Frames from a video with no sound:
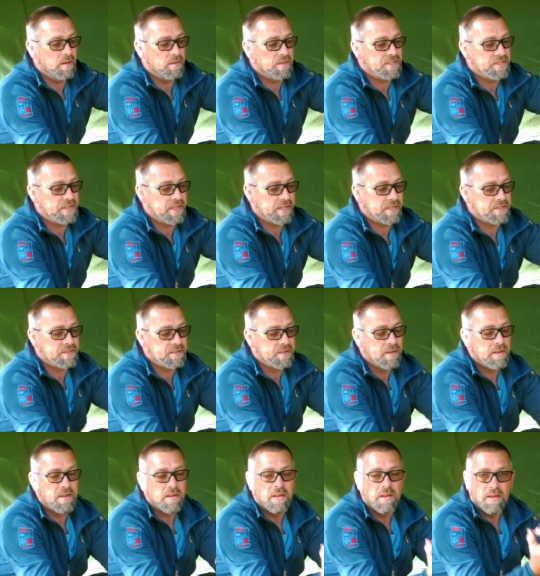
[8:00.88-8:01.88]
six
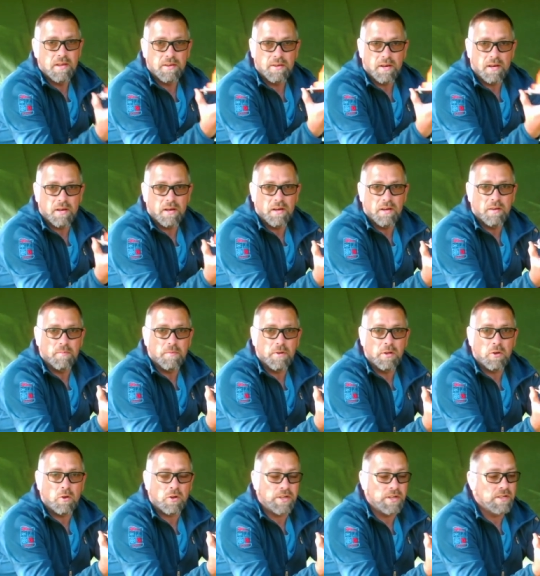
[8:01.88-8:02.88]

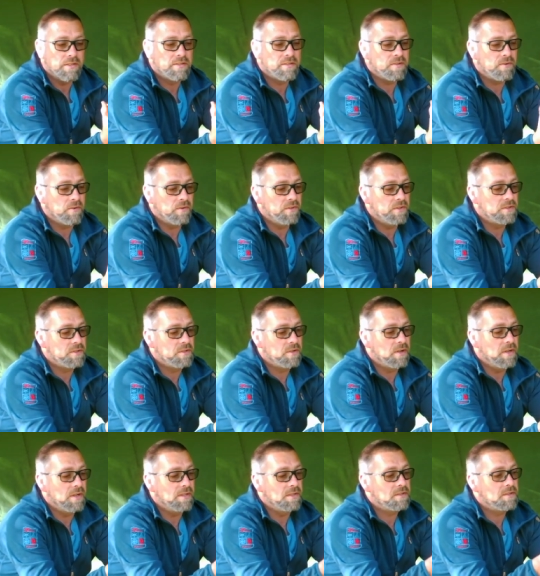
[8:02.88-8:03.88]
lock nuts on the
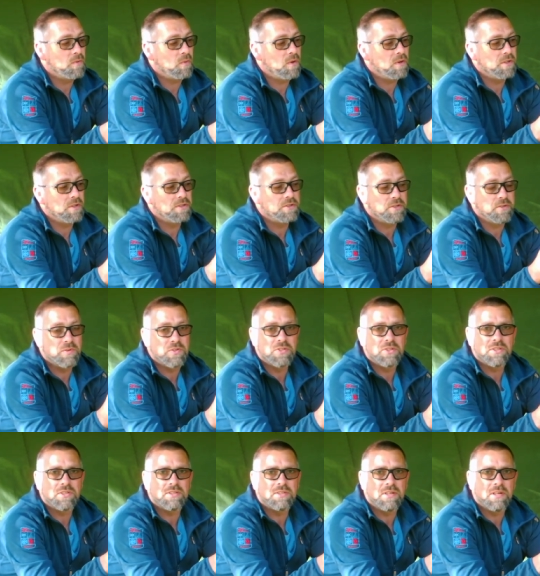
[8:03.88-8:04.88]
side. So what I'm going to do is
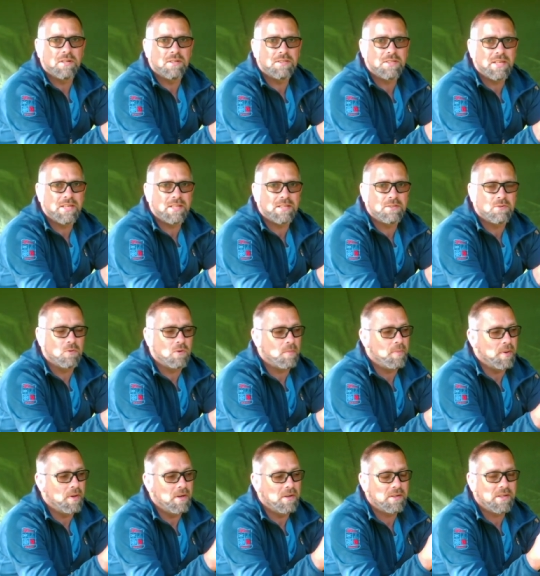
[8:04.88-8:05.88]
just take this all
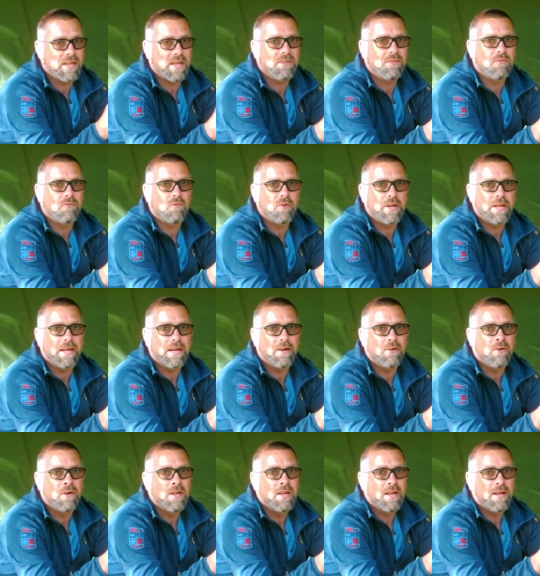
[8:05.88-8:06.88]
apart, get the ring
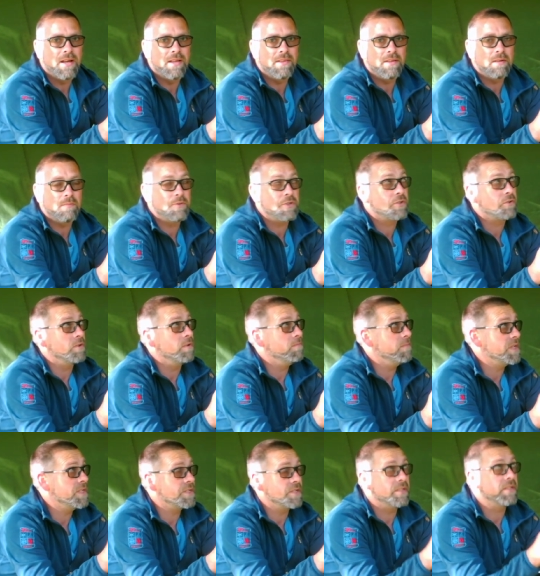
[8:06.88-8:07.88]
out, and then I'm just going to
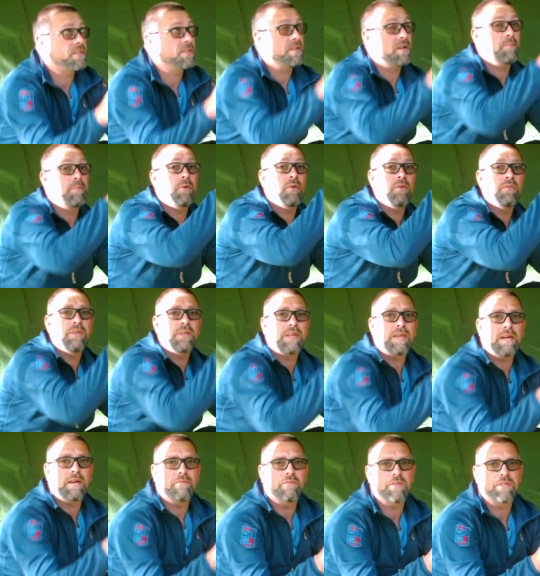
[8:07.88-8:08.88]
measure this up on the
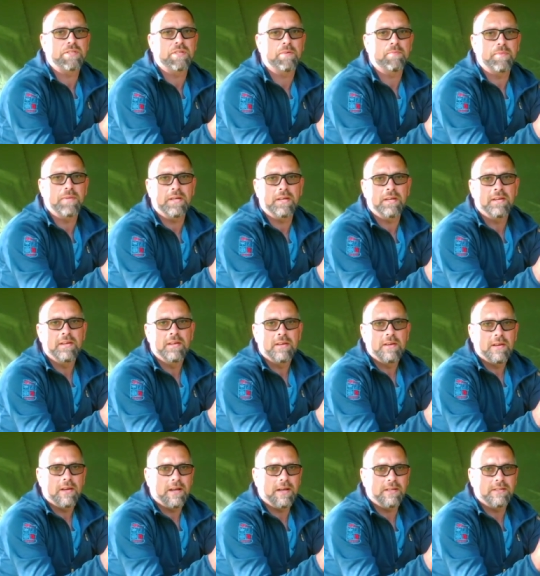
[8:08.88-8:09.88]
canvas up there,
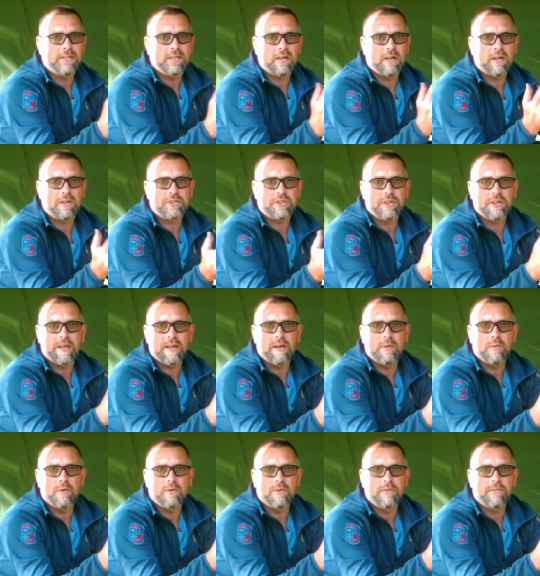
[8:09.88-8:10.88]
and I'll show you how
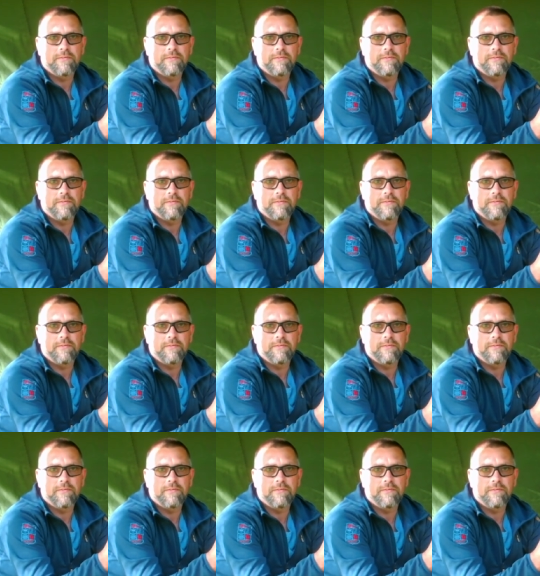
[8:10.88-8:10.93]
we're going to